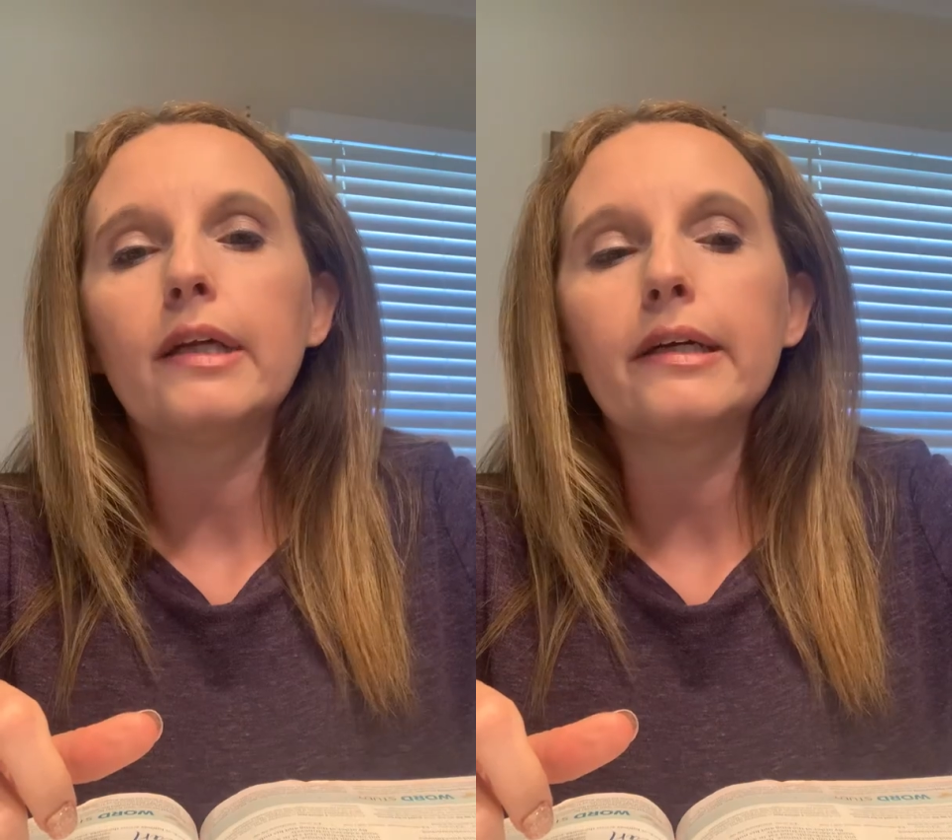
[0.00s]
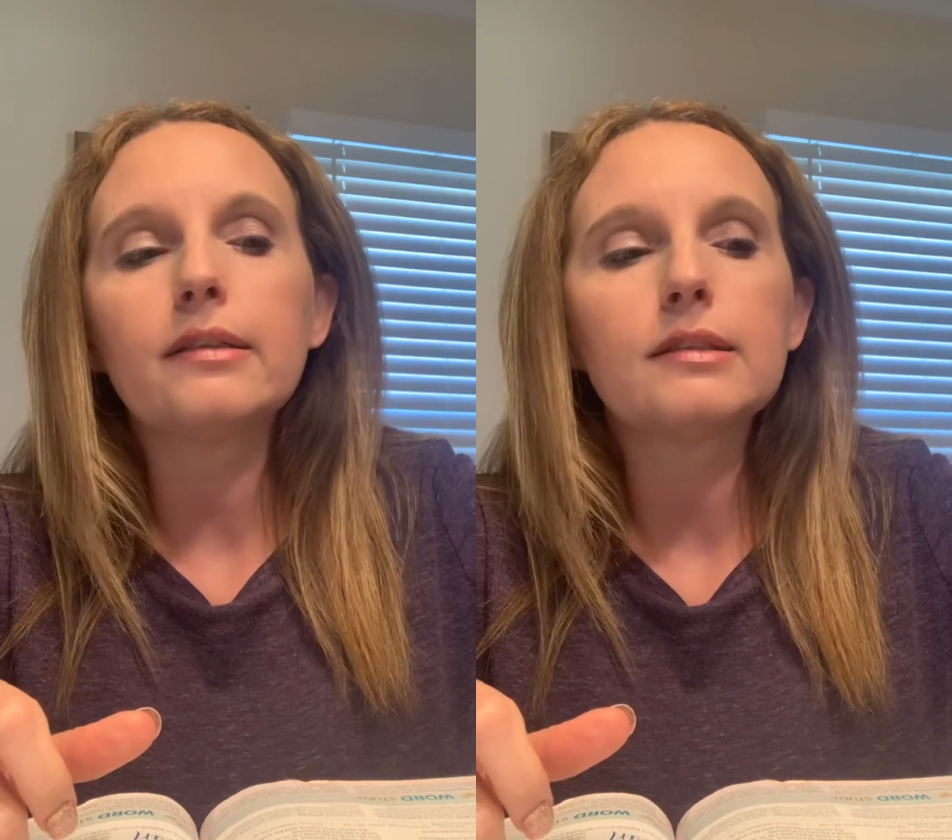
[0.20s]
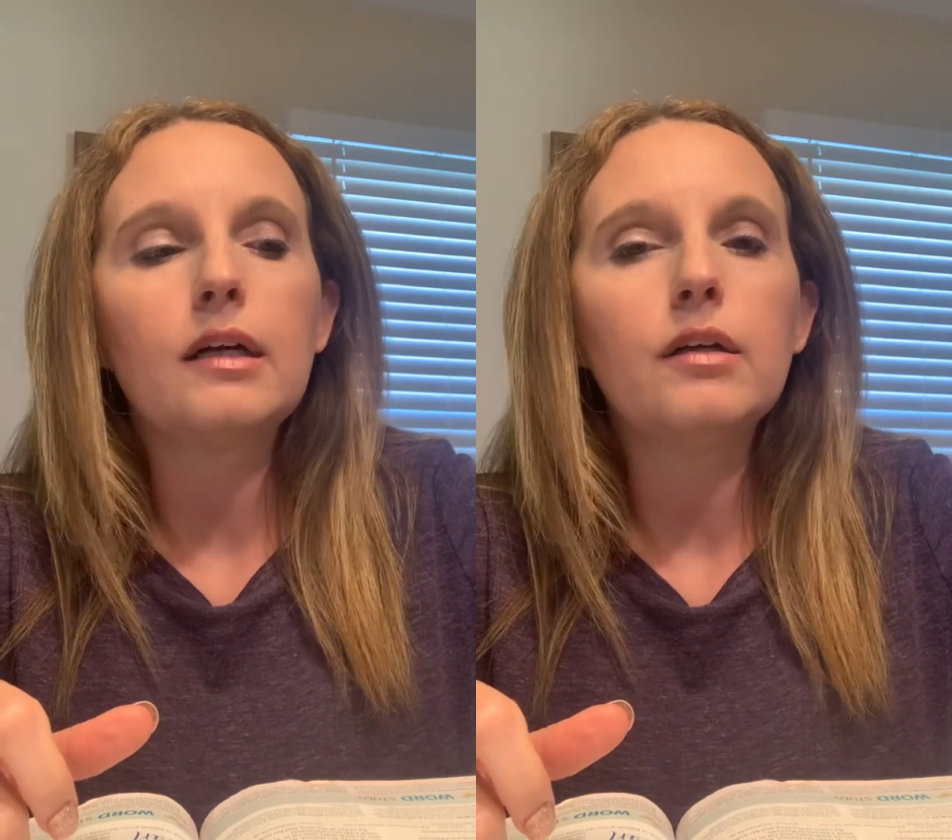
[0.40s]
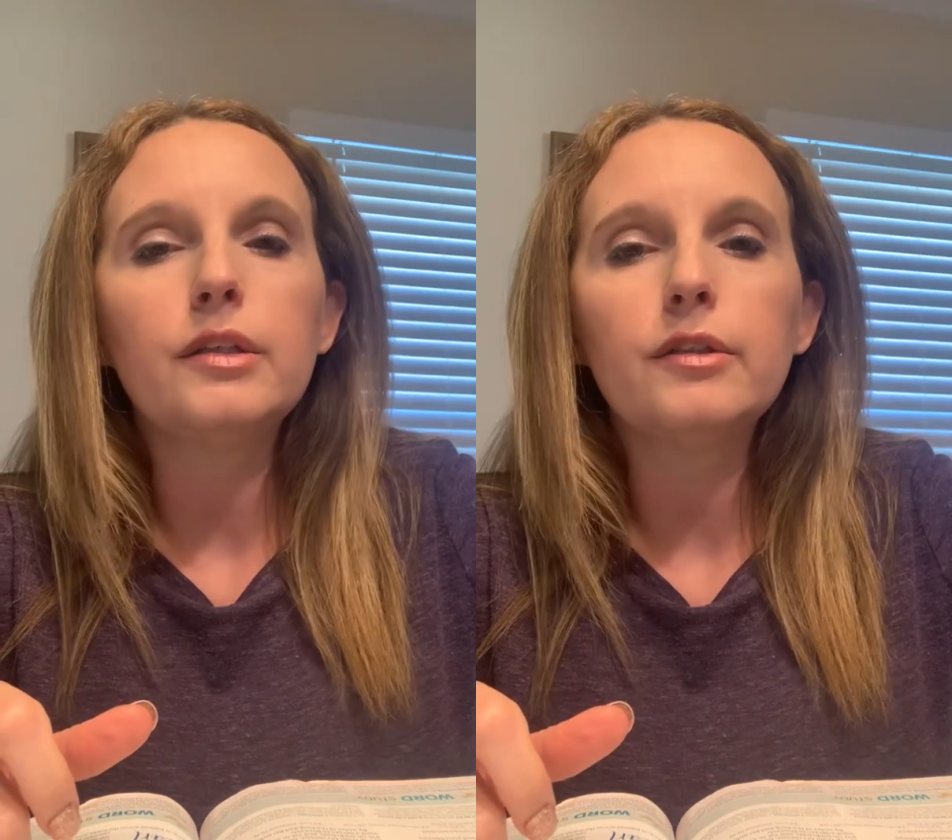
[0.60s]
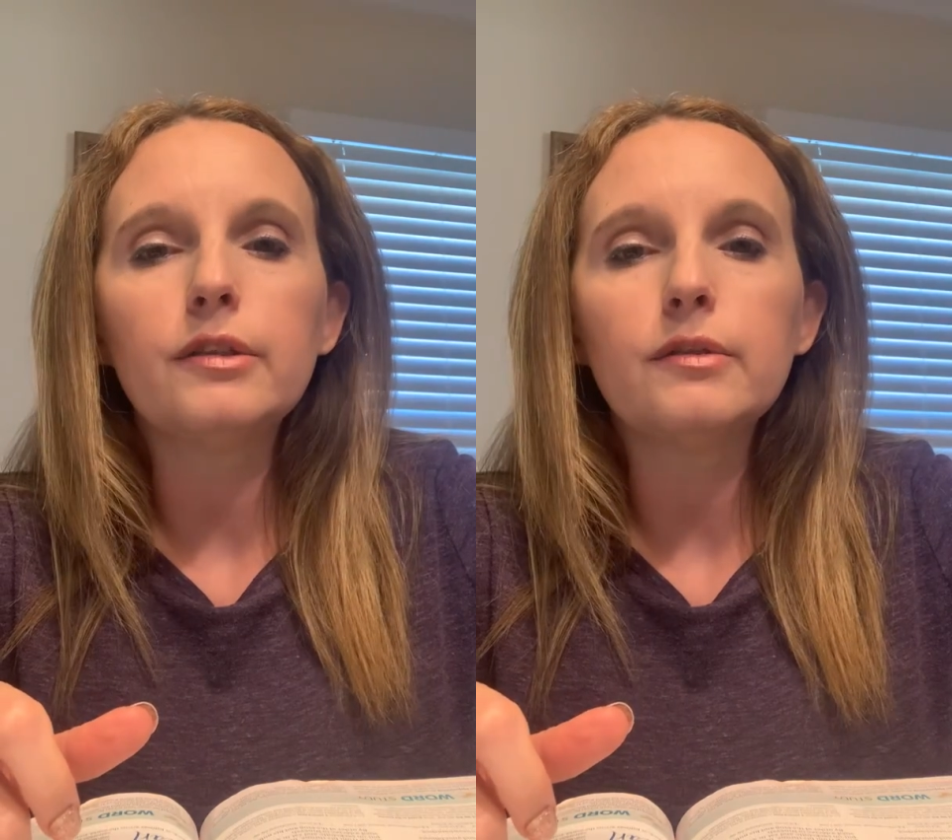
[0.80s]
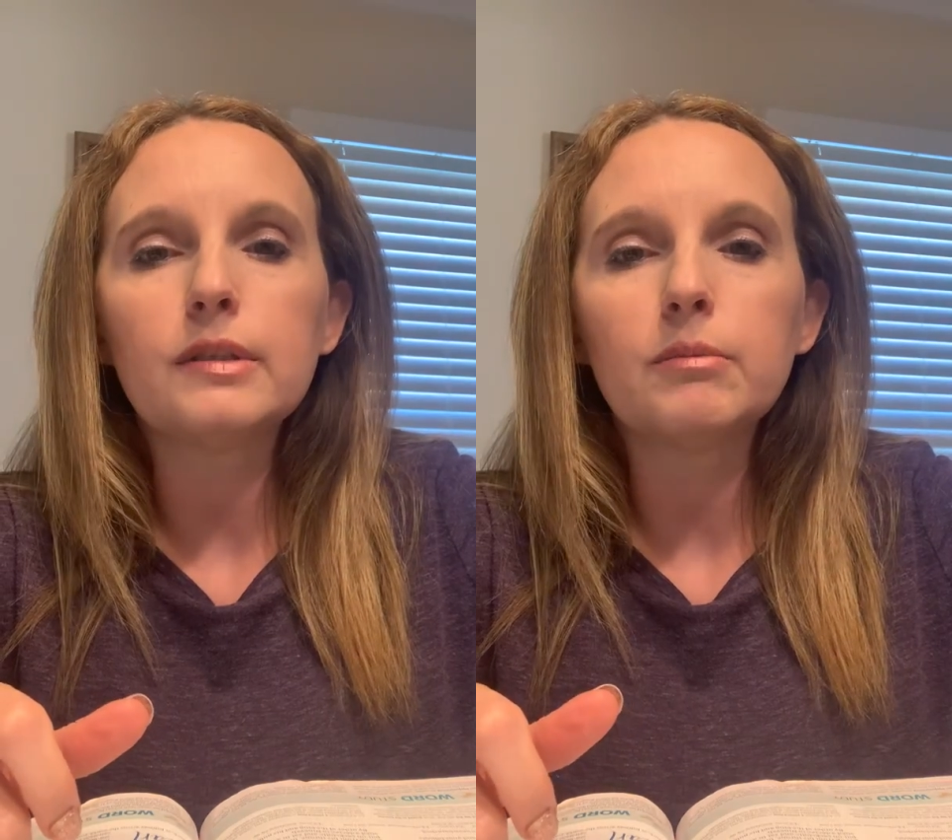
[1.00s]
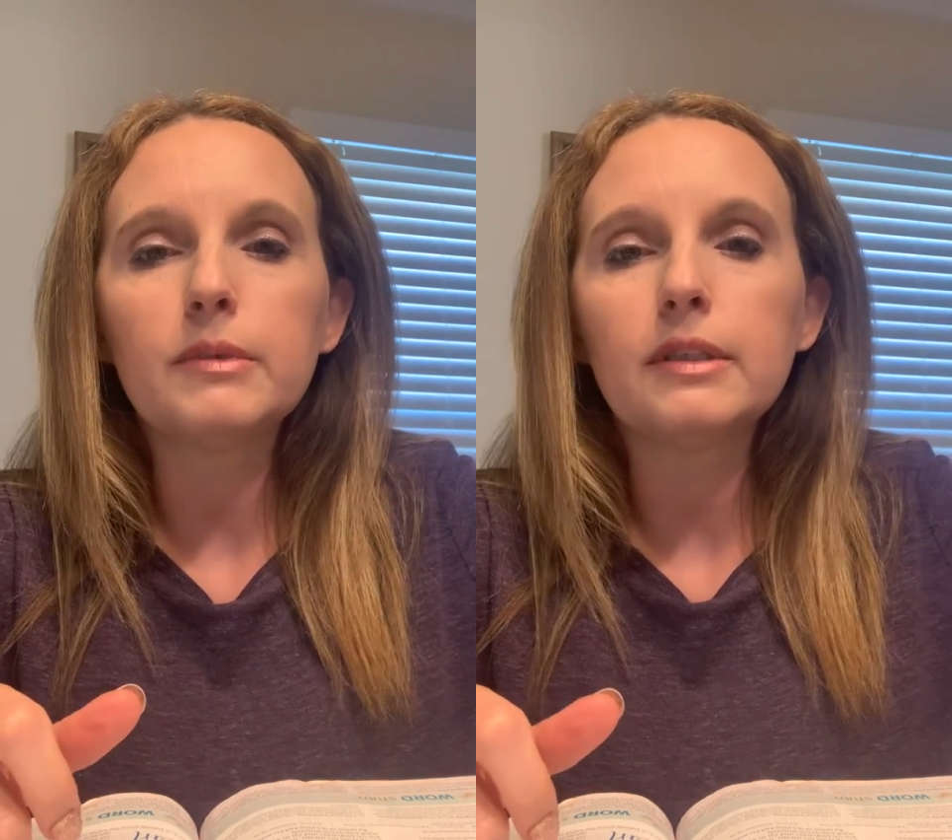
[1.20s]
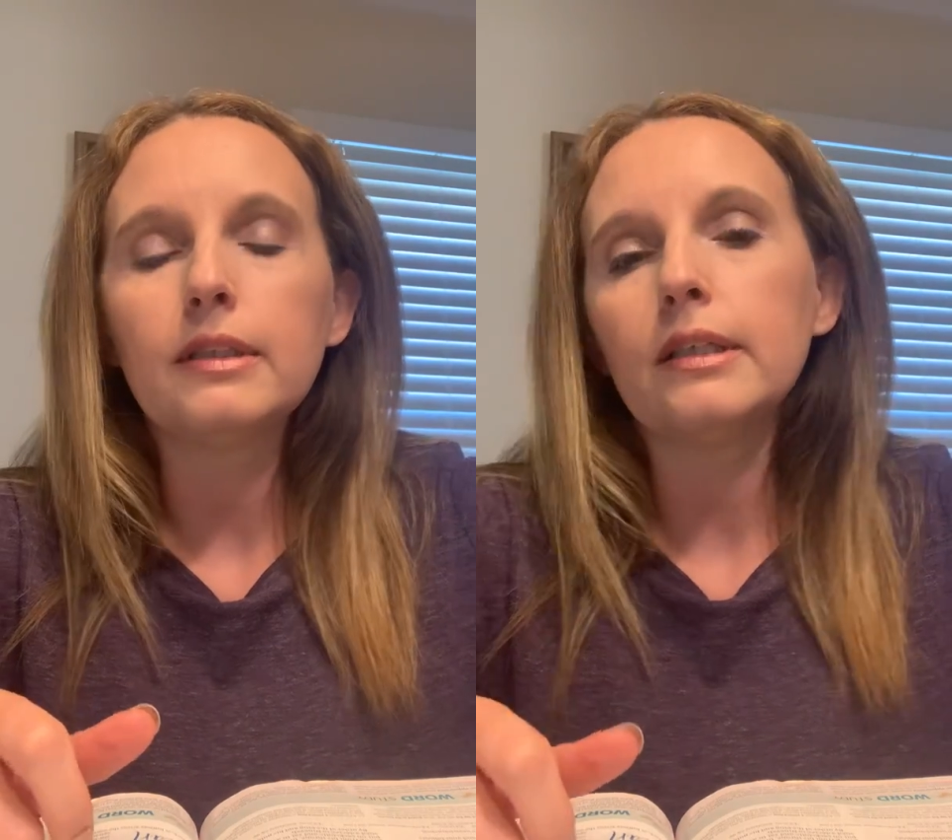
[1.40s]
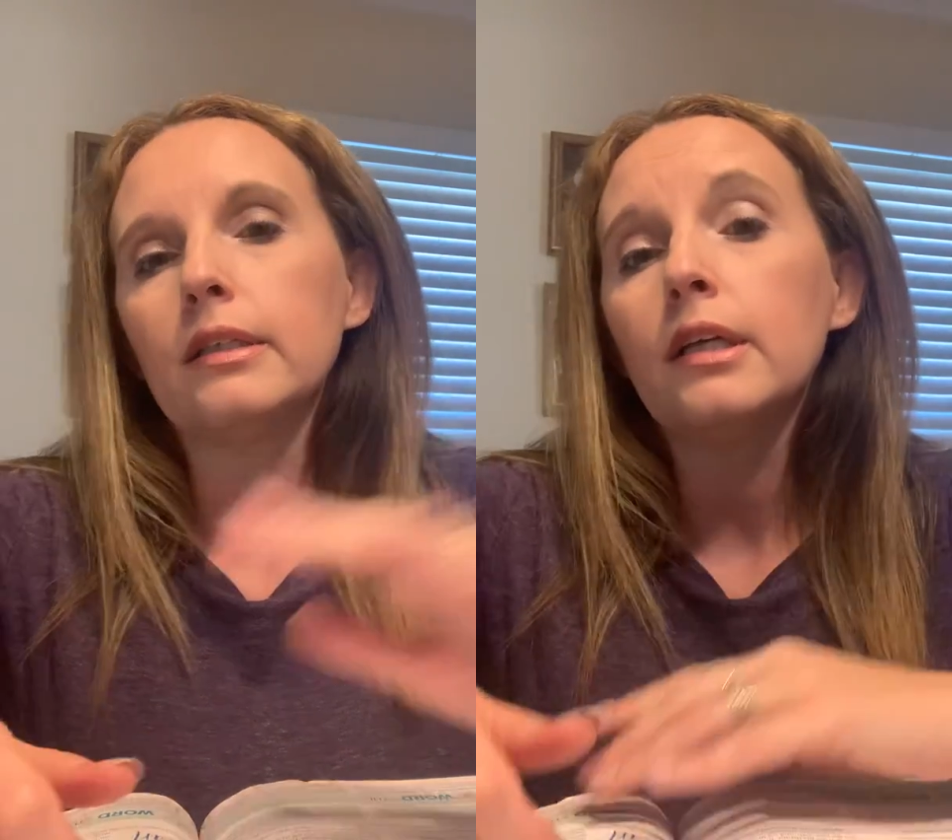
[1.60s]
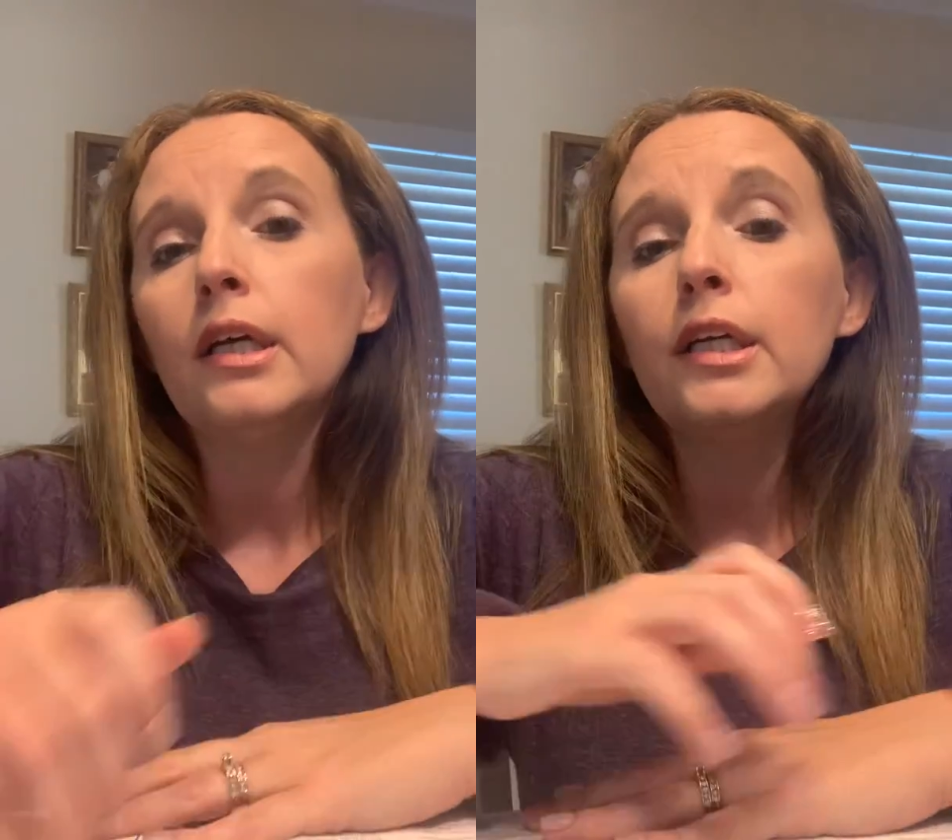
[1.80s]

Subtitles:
like God's calling you to do something that